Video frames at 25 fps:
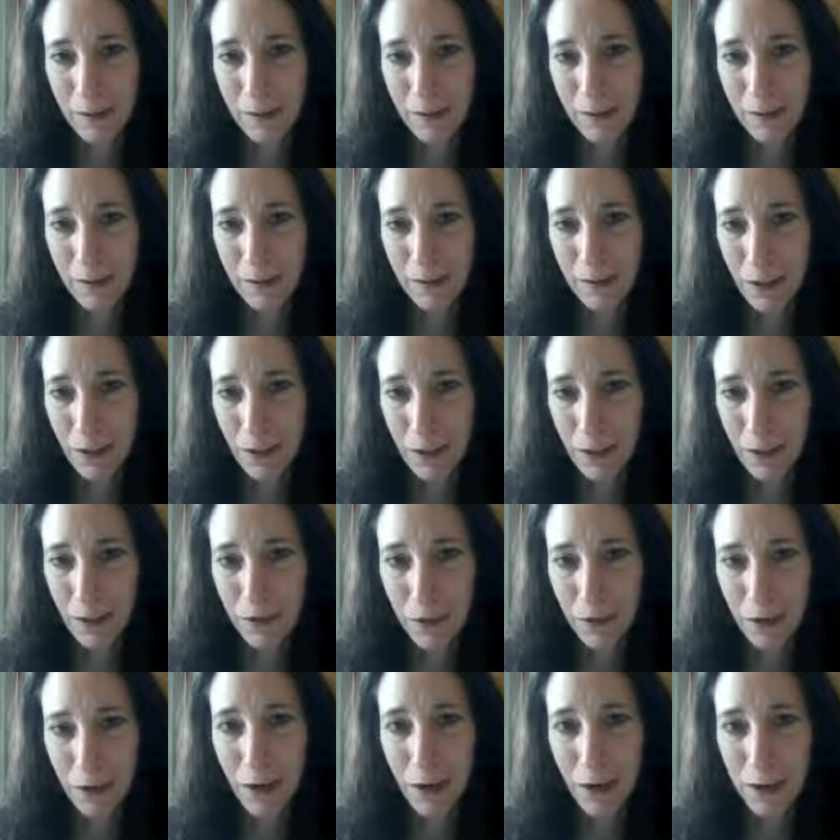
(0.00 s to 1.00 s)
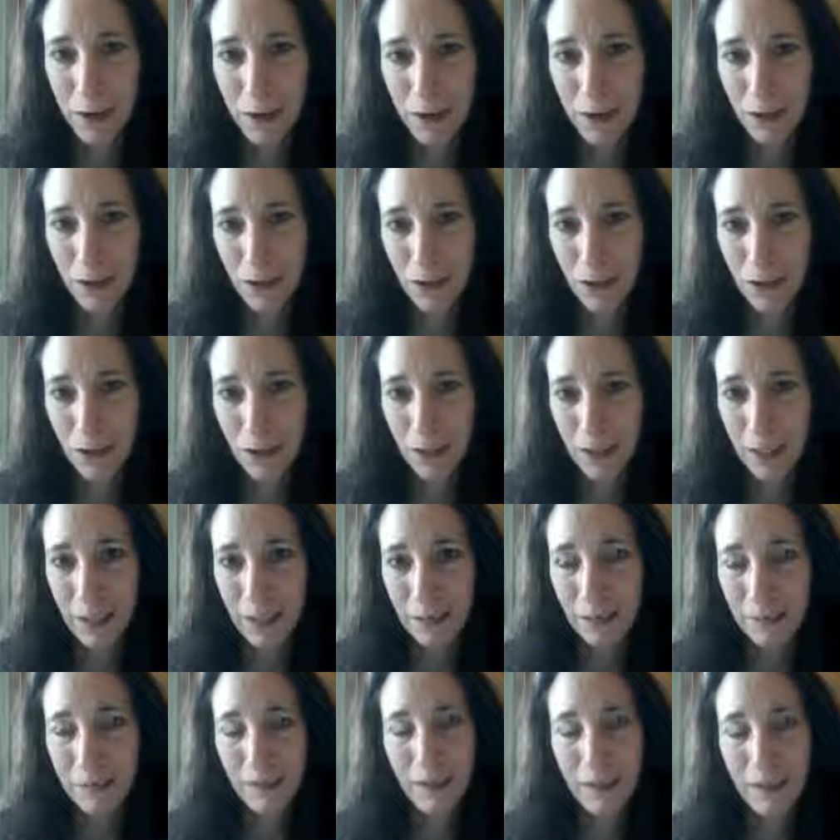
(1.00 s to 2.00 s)
And many people come to
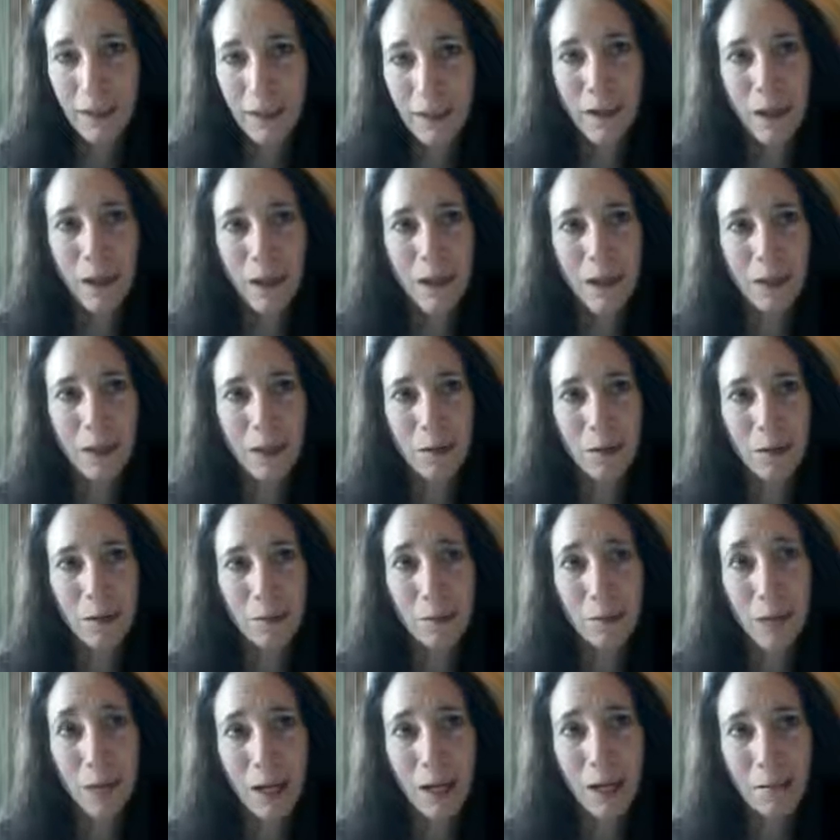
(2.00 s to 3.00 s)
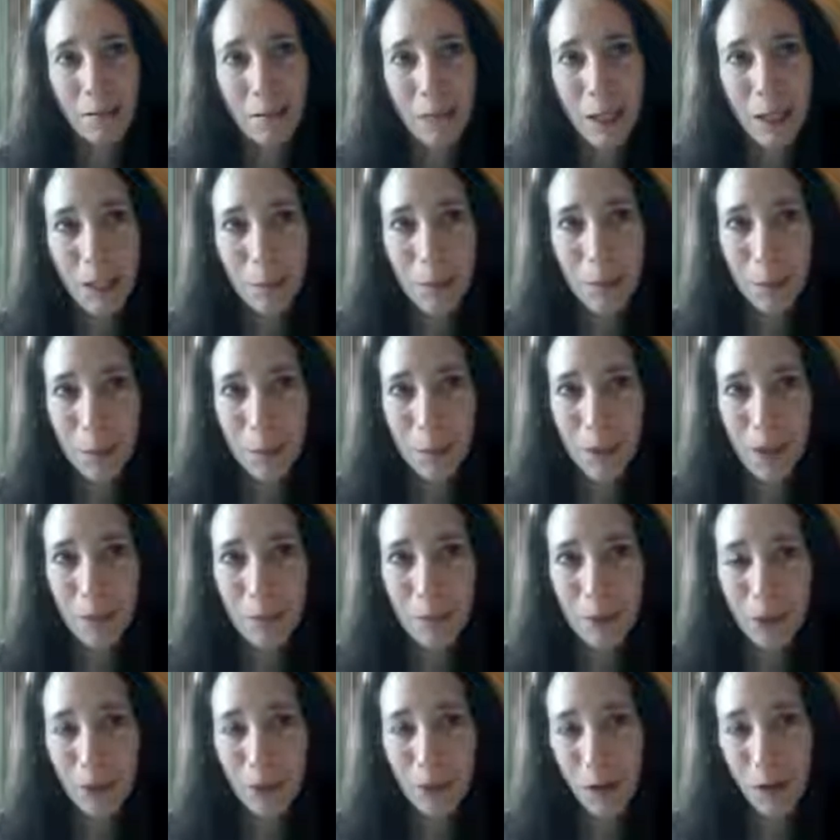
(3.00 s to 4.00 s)
yoga for
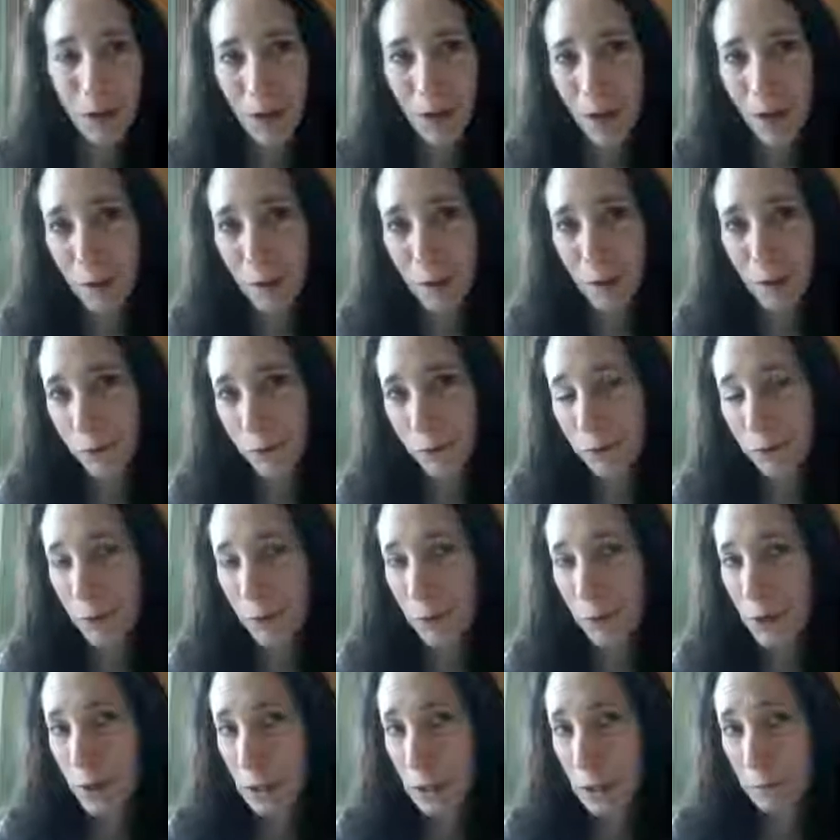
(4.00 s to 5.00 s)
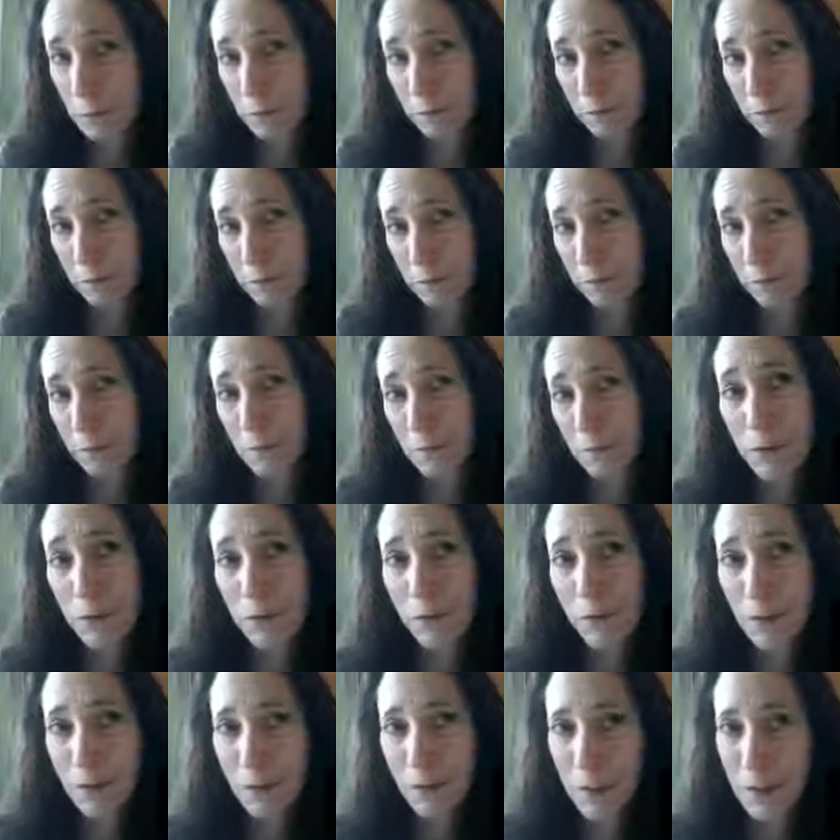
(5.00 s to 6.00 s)
different reasons. They might want to
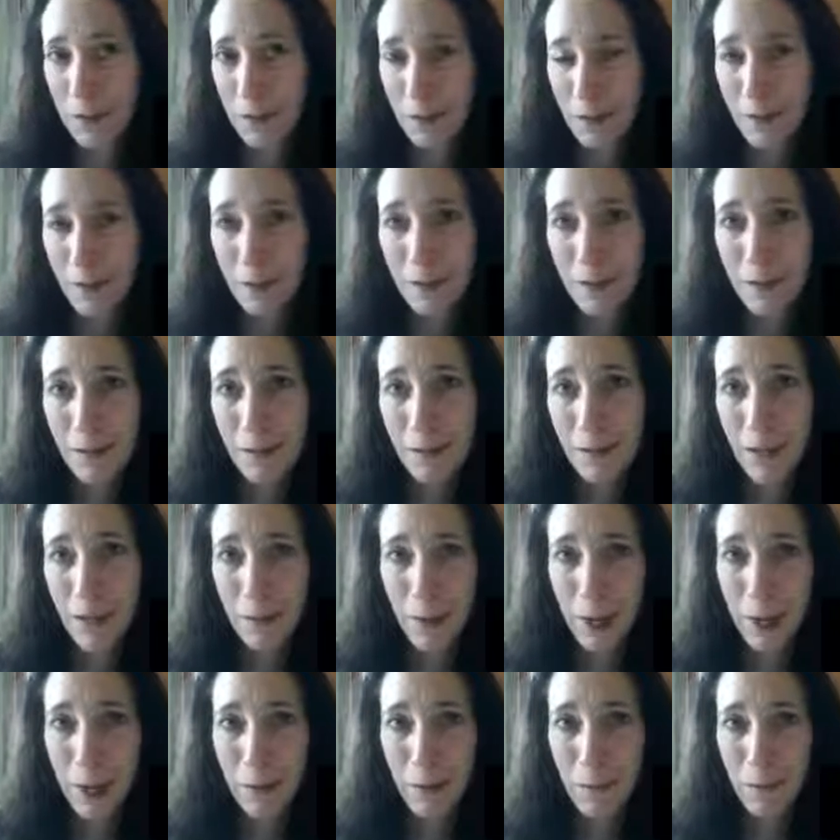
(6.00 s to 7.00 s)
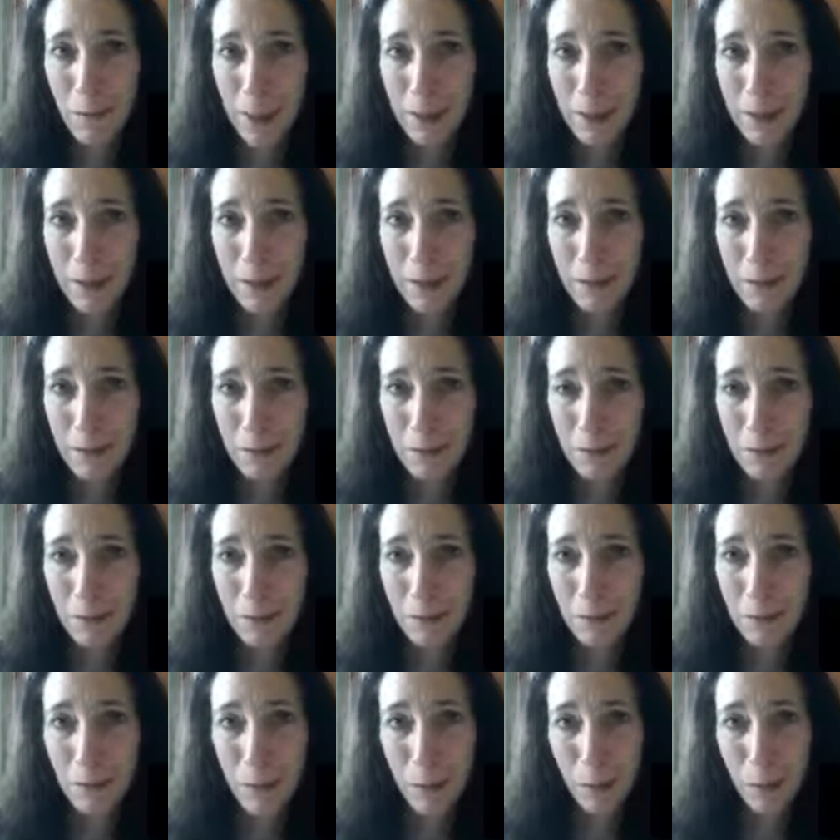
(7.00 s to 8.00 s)
improve their
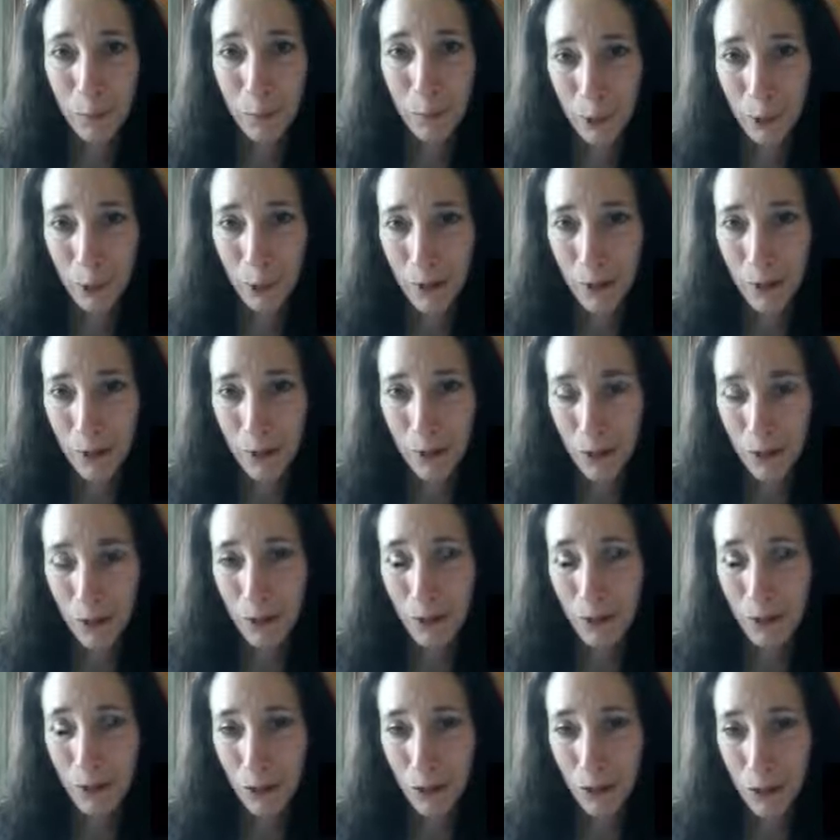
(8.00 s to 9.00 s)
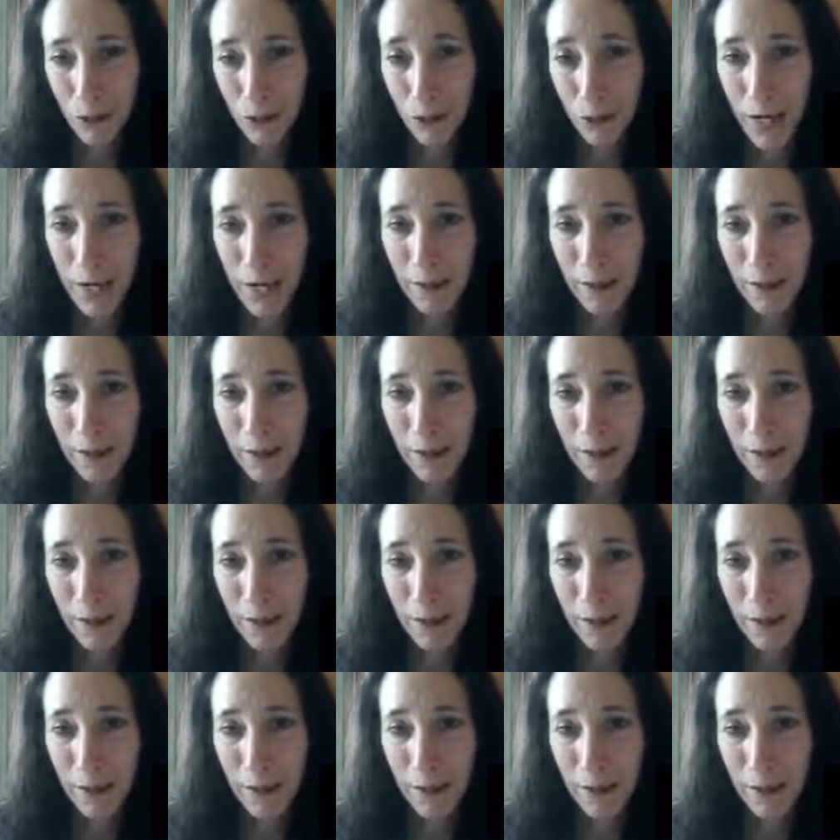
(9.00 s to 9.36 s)
strength or their flexibility.